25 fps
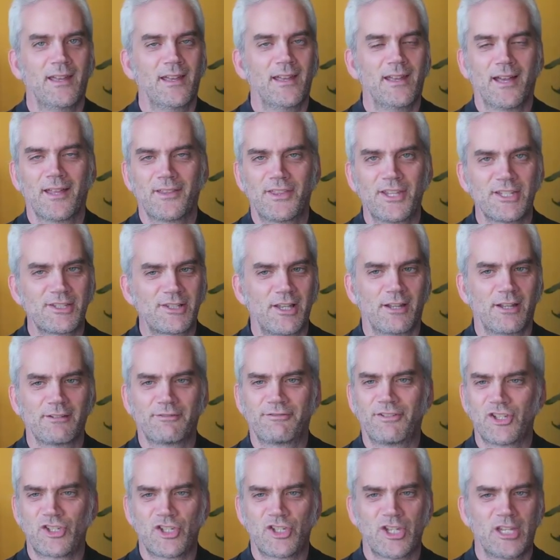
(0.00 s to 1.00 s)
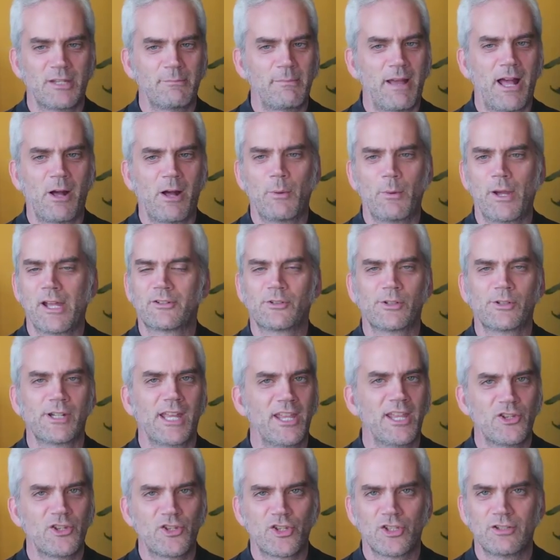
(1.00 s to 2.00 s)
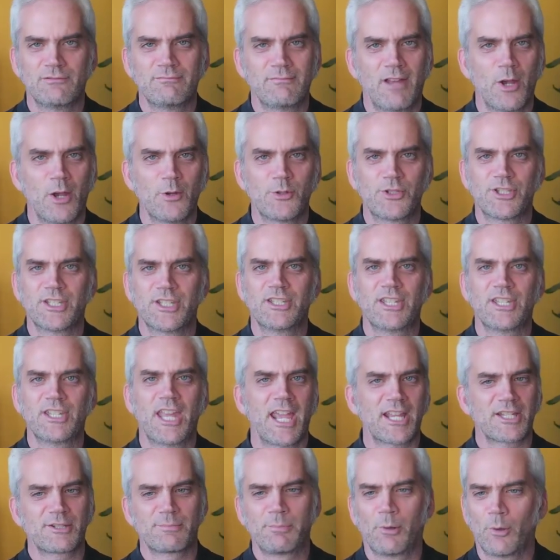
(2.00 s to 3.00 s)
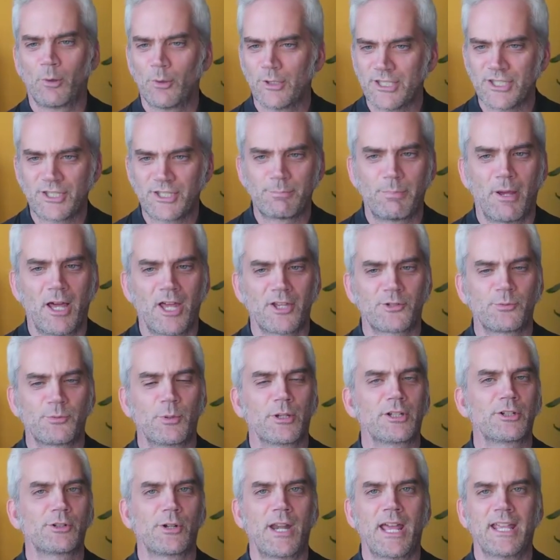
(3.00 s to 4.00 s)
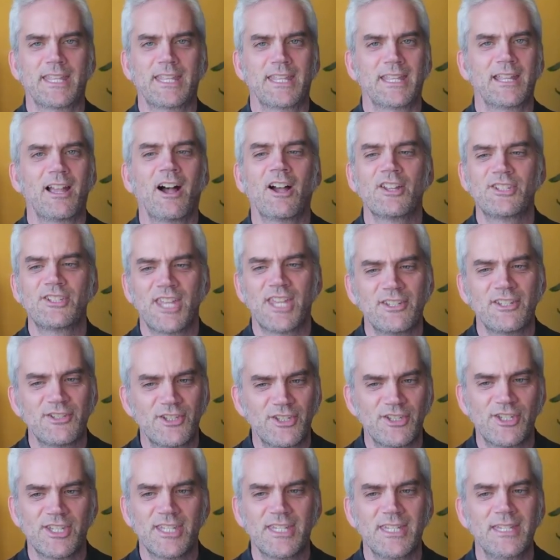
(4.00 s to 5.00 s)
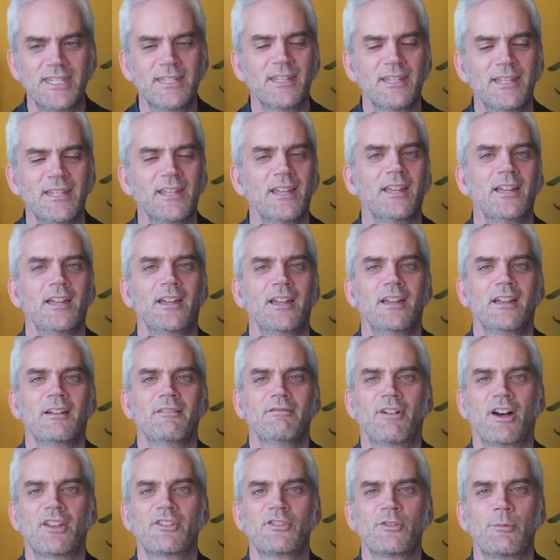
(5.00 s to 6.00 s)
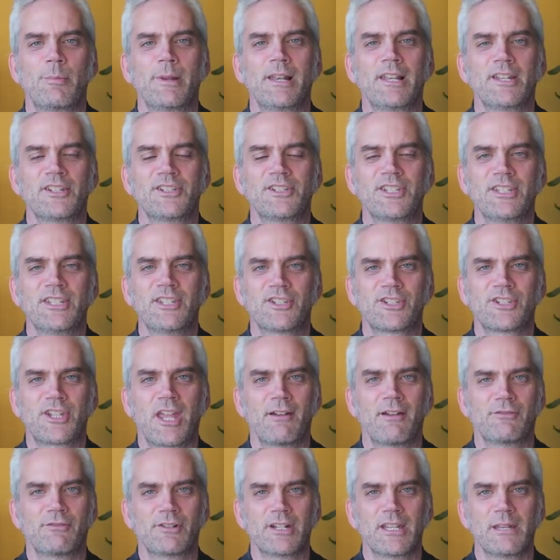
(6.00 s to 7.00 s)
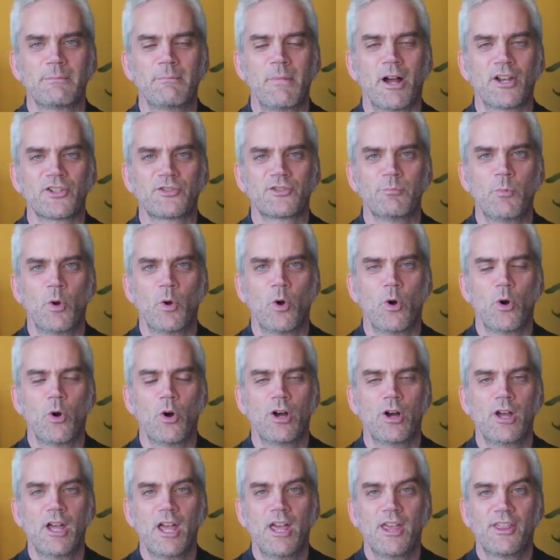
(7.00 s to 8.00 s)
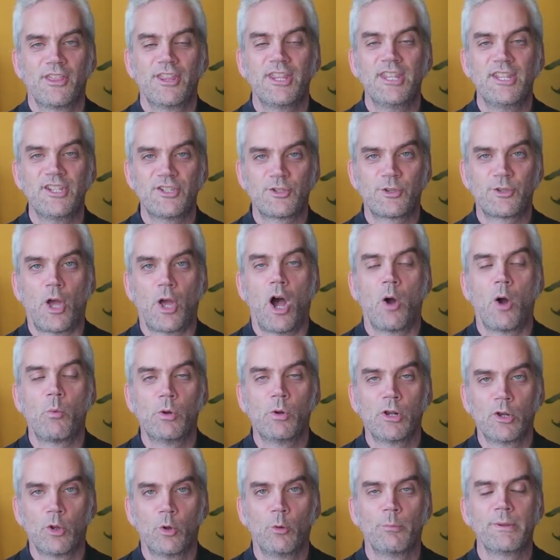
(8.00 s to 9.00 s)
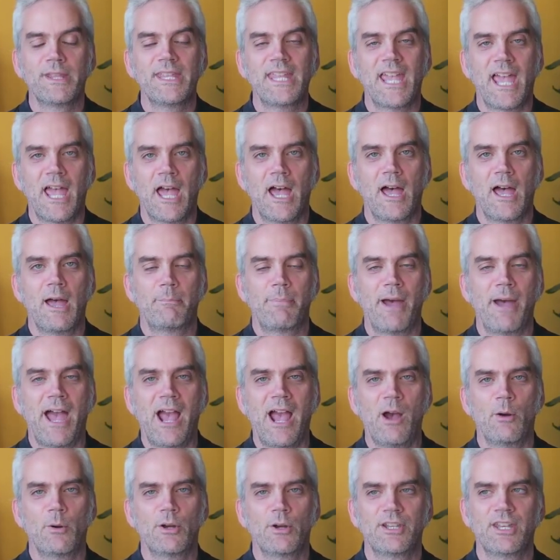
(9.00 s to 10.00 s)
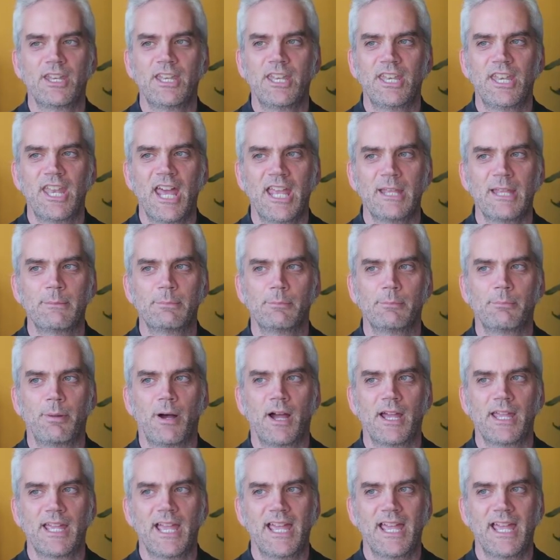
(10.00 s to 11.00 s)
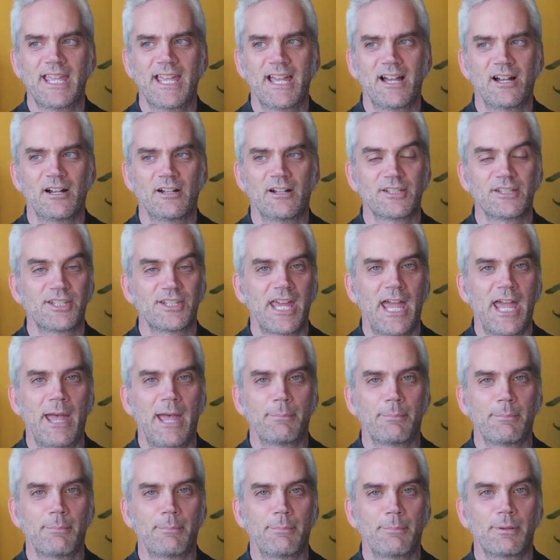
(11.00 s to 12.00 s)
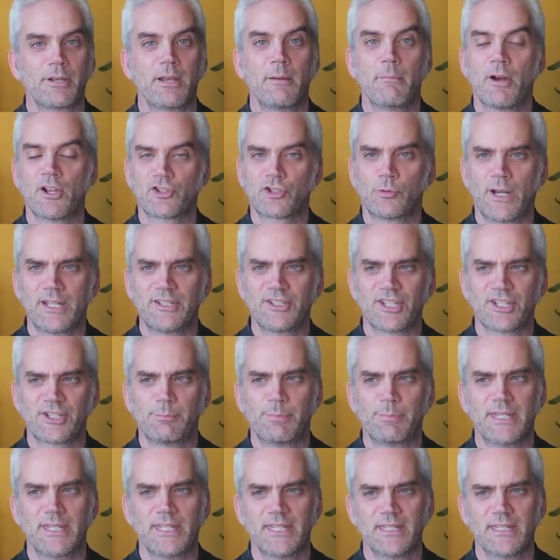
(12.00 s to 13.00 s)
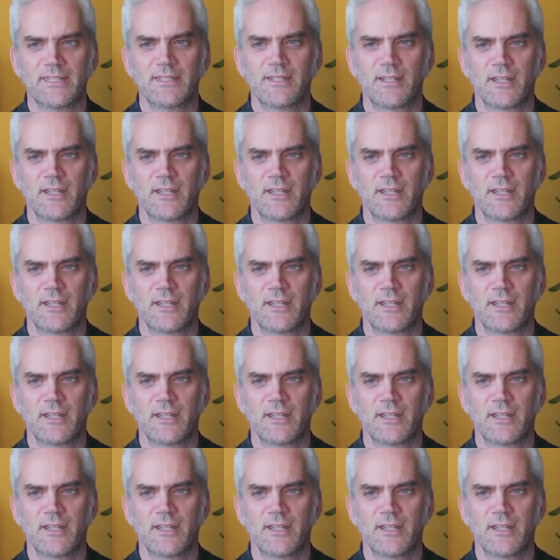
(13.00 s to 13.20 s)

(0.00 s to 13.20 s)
things like phishing, malware creation, OSINT exploits, password cracking, identity, vulnerability discovery, and much more. These will all be powered and enabled by AI to happen at much greater speed,